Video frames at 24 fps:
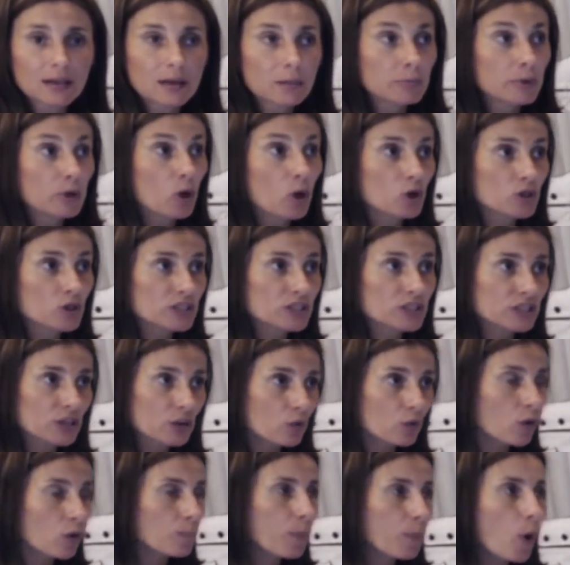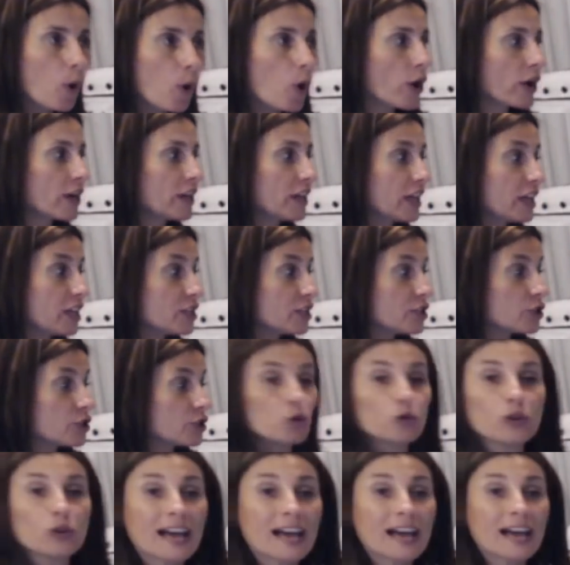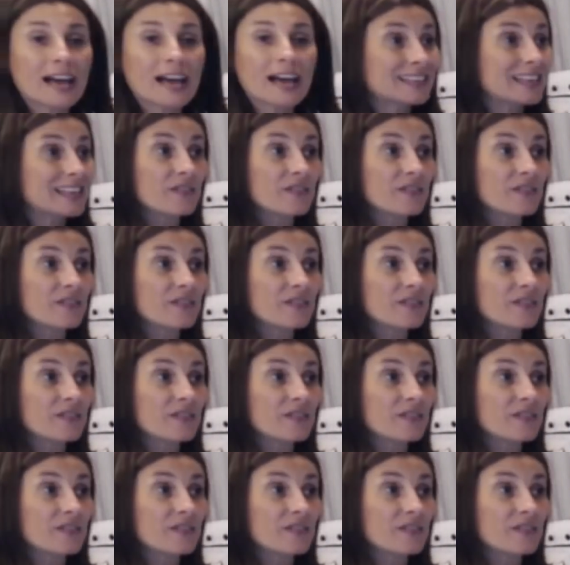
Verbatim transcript: Because zero point is you're not